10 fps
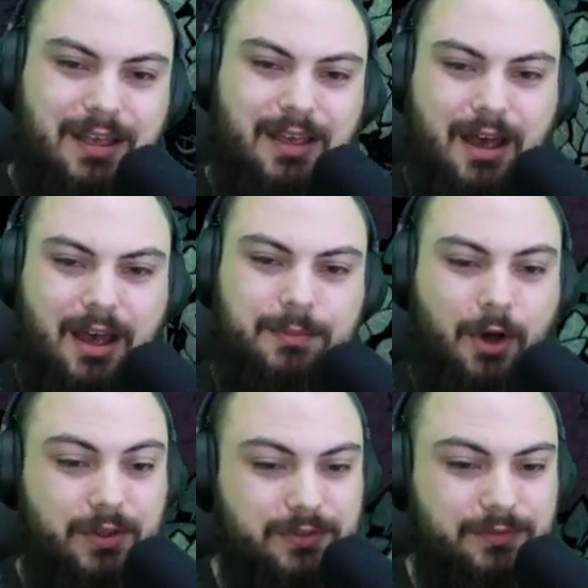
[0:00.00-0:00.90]
I'm
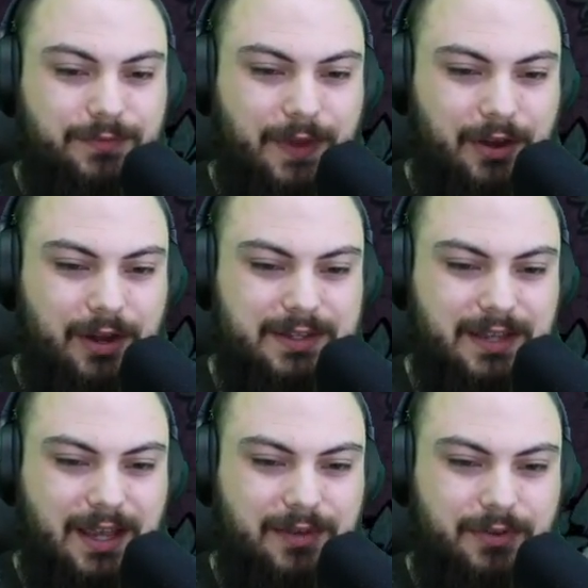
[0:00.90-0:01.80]
also very
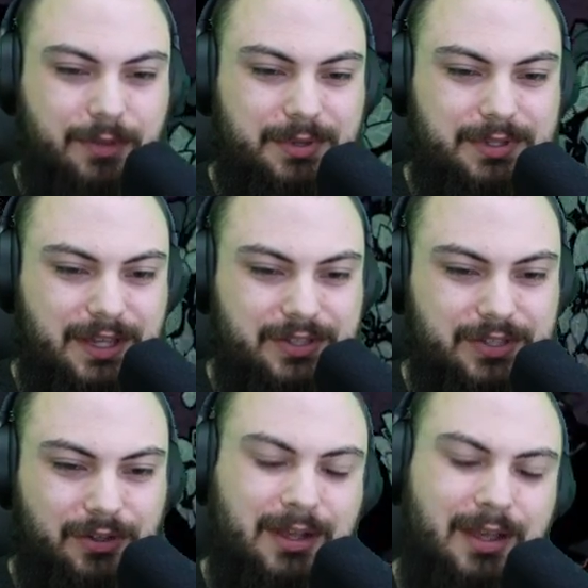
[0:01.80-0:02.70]
excited for the
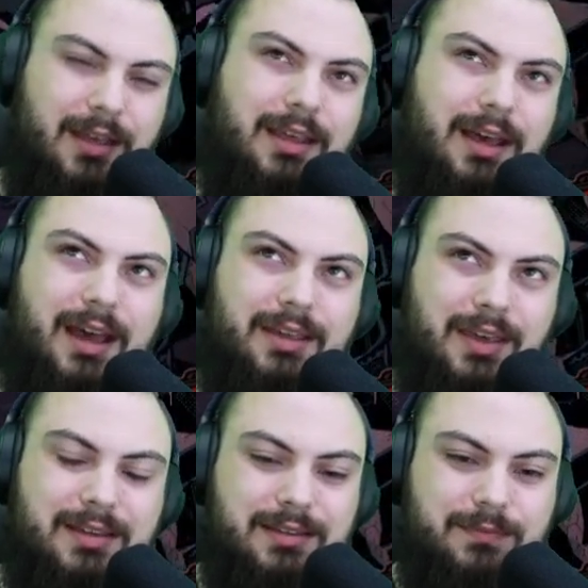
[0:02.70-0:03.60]
potential that I
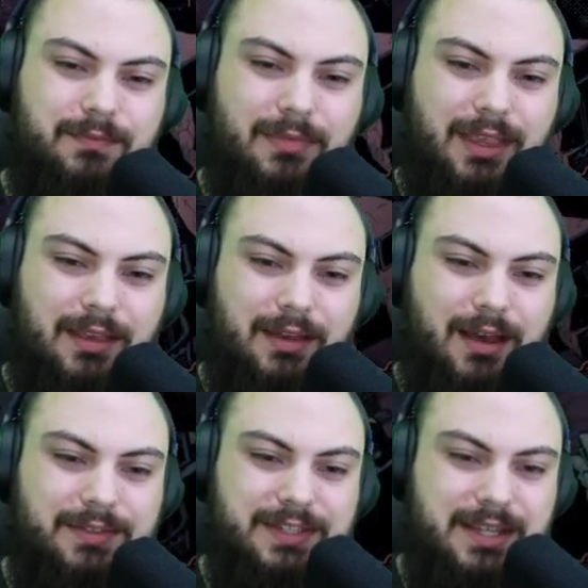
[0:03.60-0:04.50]
think
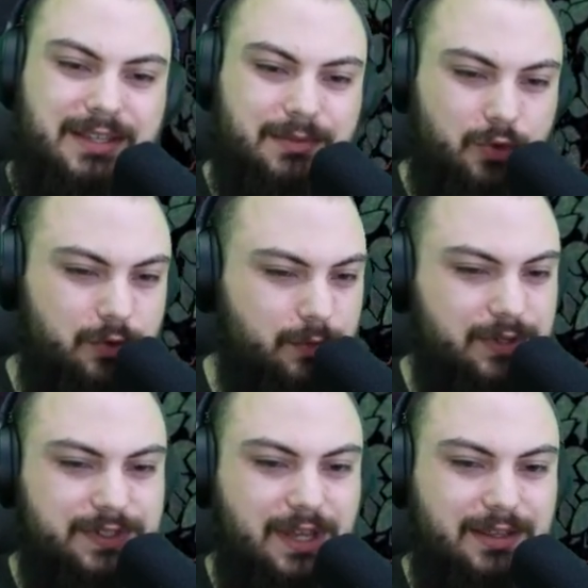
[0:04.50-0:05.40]
I've seen some rumors
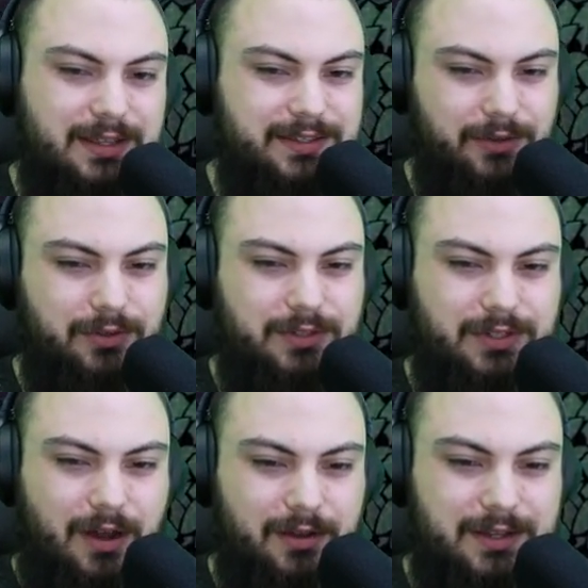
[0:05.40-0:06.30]
saying that
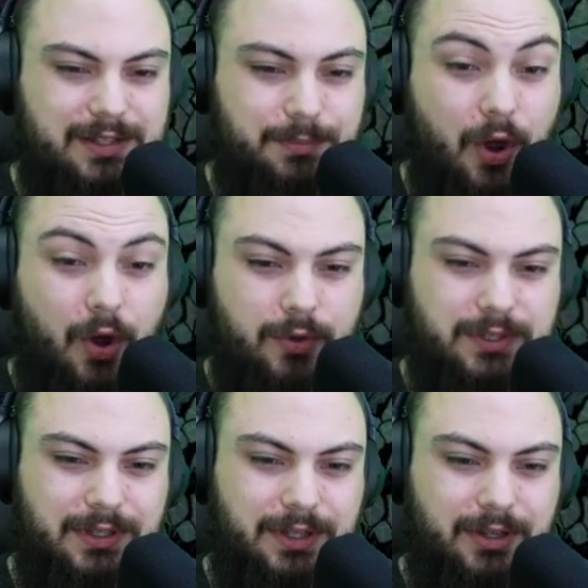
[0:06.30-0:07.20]
Silksong is
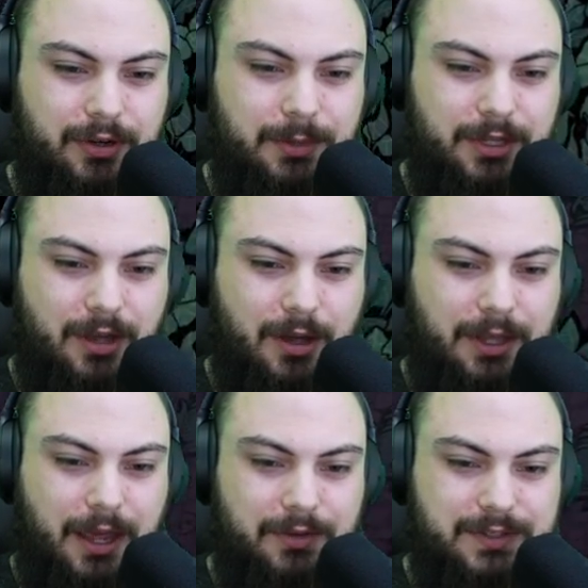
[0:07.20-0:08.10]
supposedly going to be coming
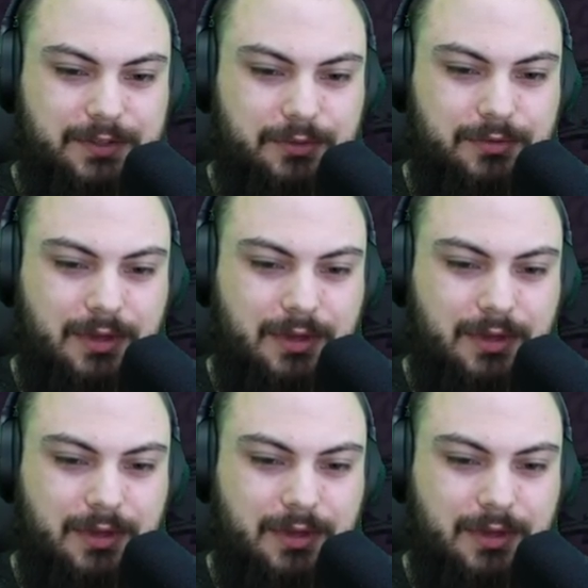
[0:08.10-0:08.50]
out soon.